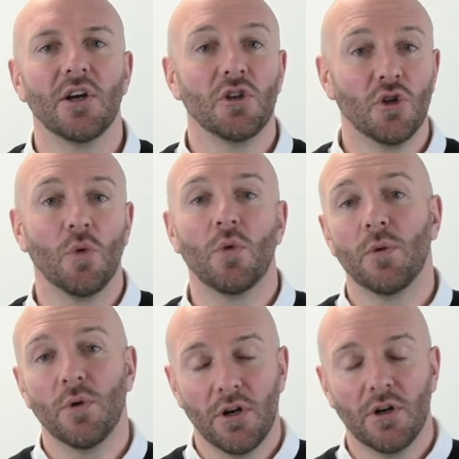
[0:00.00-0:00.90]
Don't worry,
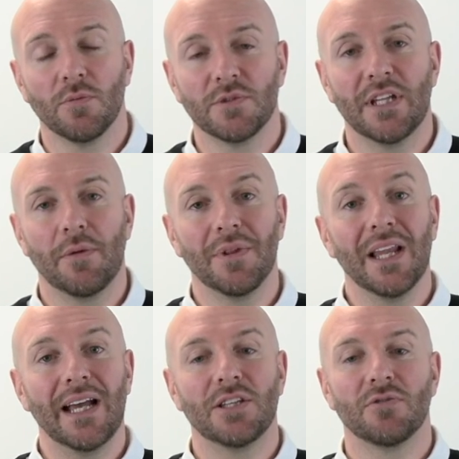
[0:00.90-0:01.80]
we're going to come to them
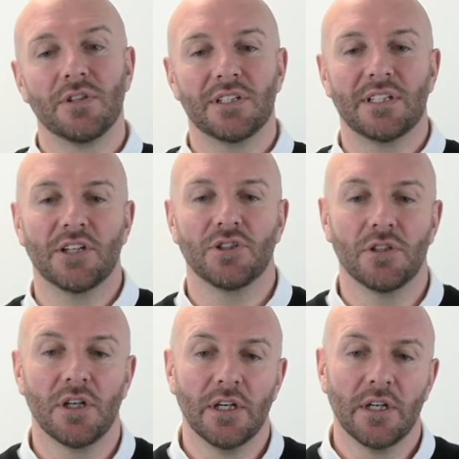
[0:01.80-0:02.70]
later in the session,